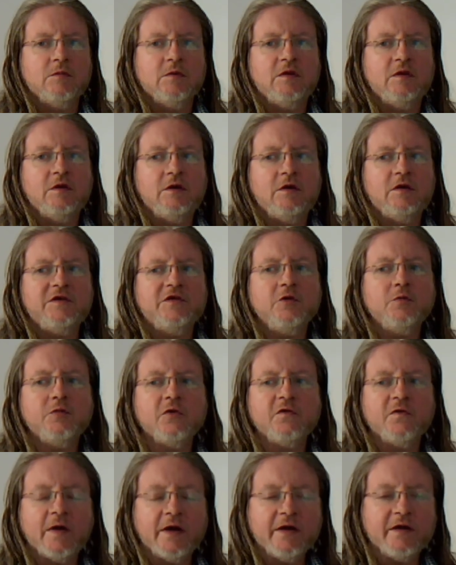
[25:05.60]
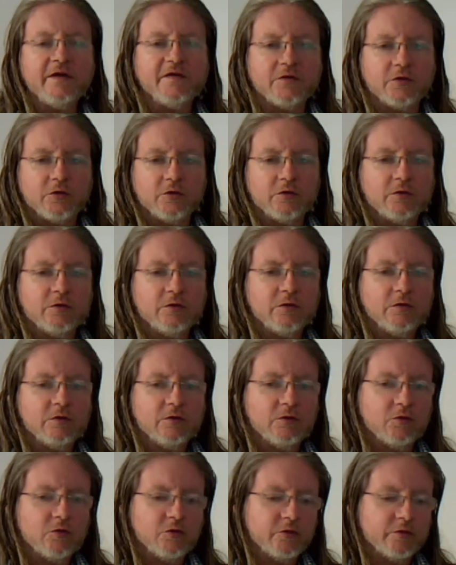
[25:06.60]
the supervisor
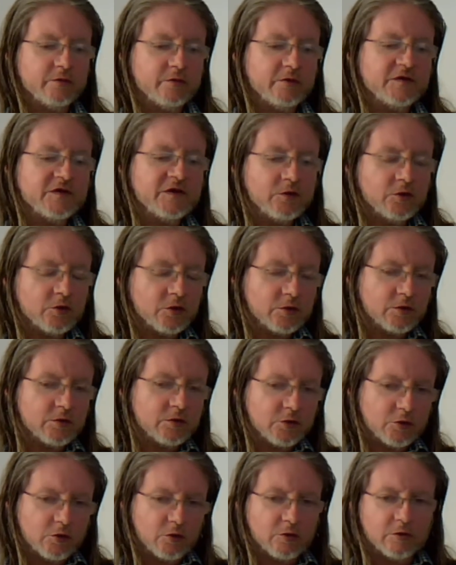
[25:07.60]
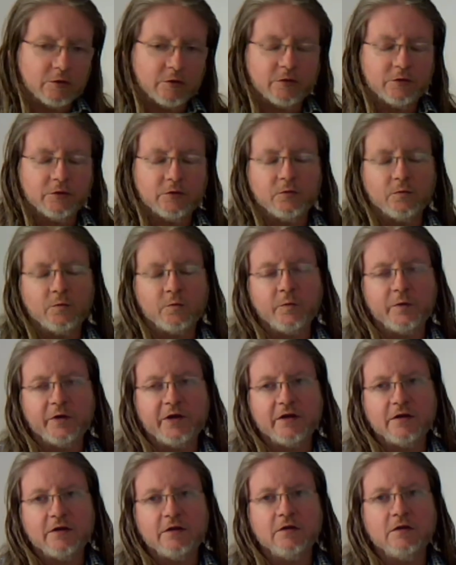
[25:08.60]
or the senior controller
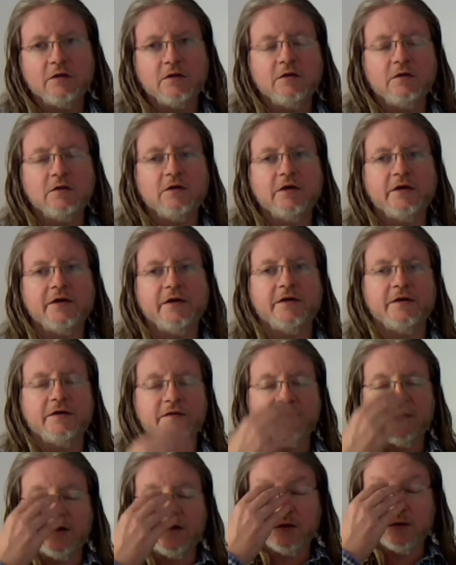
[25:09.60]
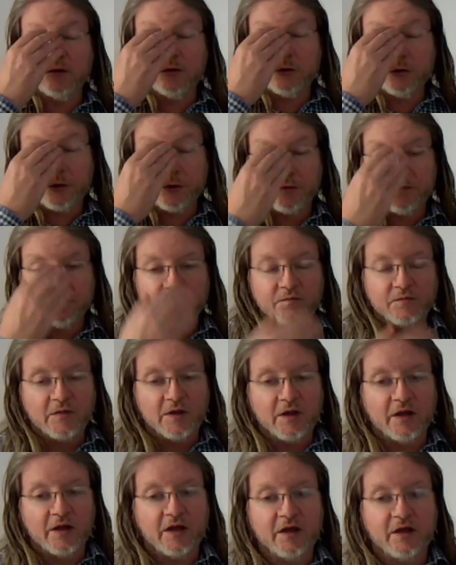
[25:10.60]
will take a look
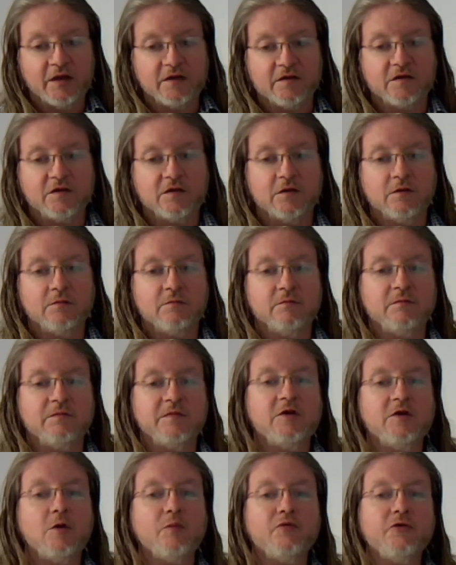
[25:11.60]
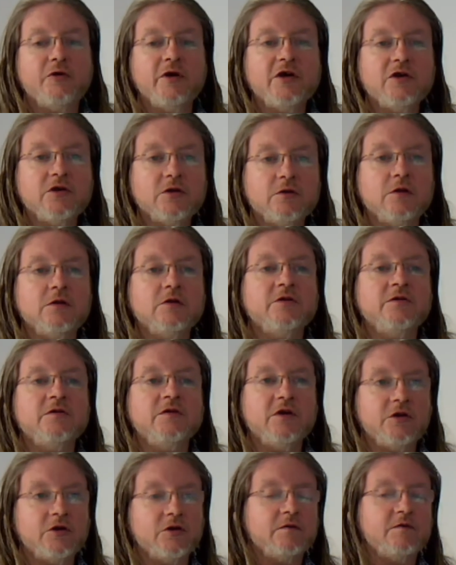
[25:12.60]
at the operational
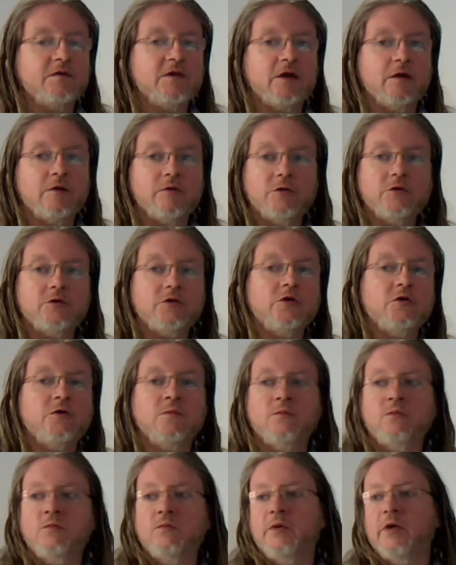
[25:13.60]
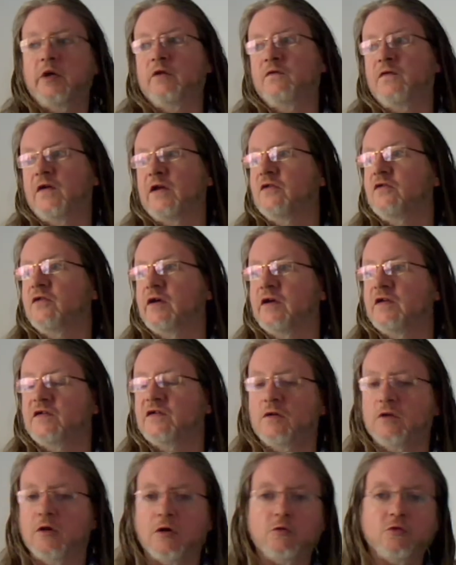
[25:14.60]
condition of the aerodrome, if anything is
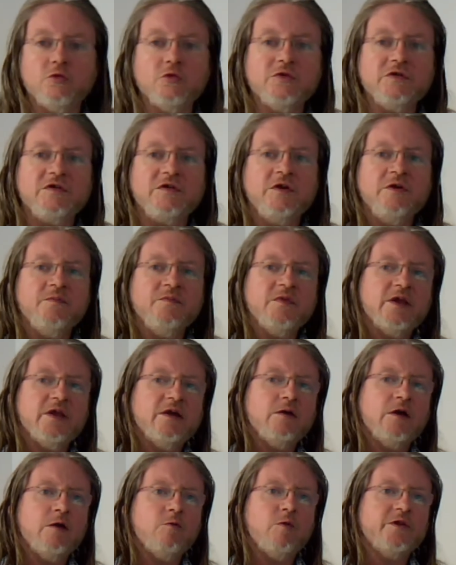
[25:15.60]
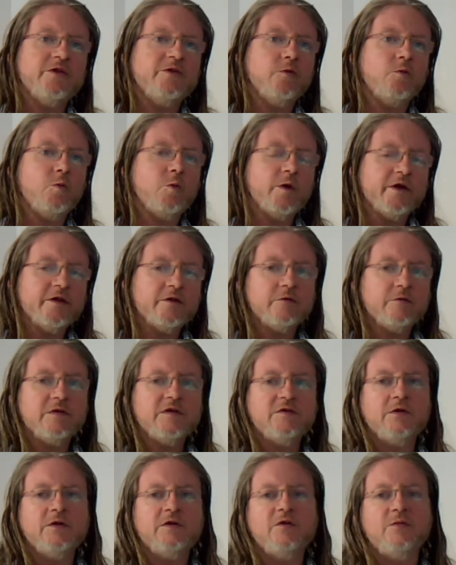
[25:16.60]
closed, what the weather is
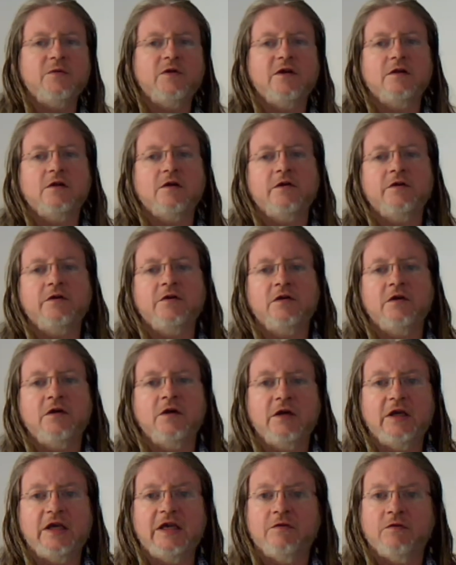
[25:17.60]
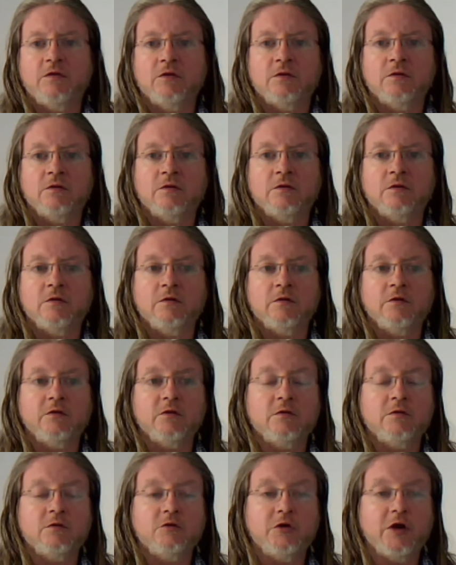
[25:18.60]
going to be like, even the
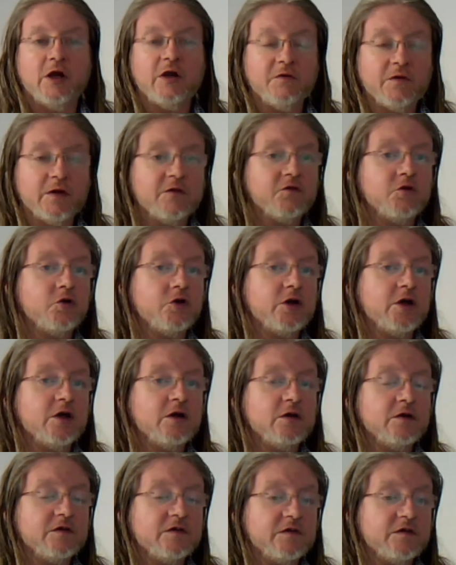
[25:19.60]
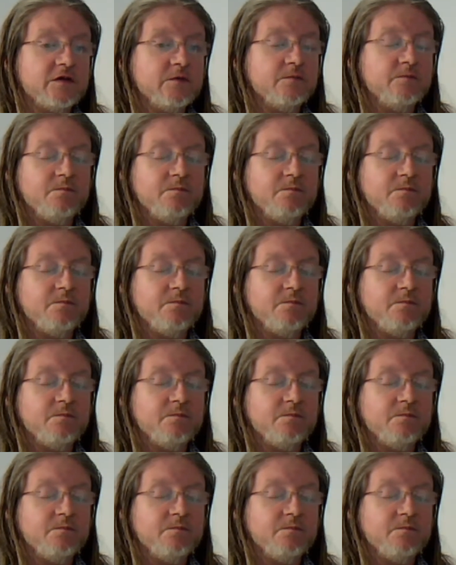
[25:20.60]
traffic forecast,